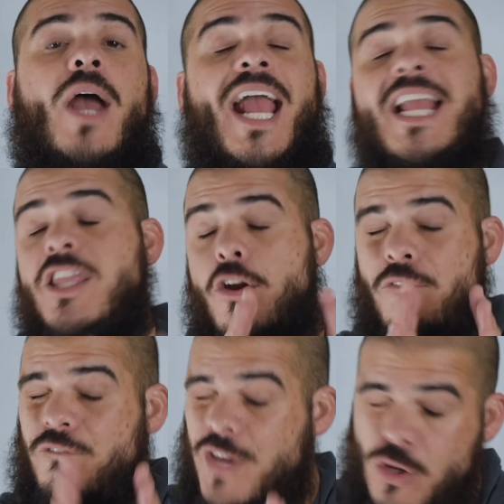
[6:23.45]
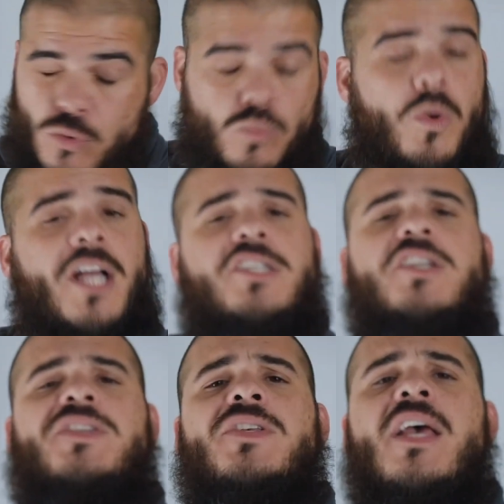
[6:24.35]
And they're field
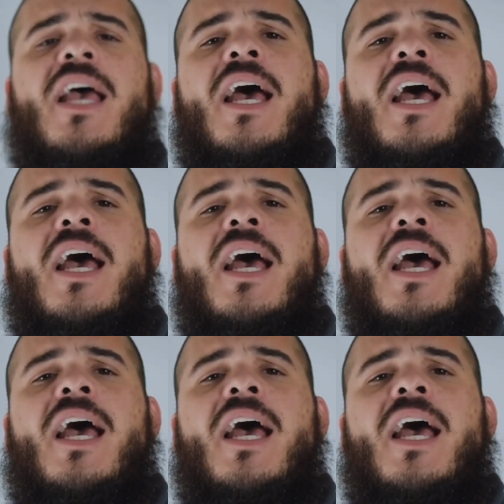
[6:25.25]
watches.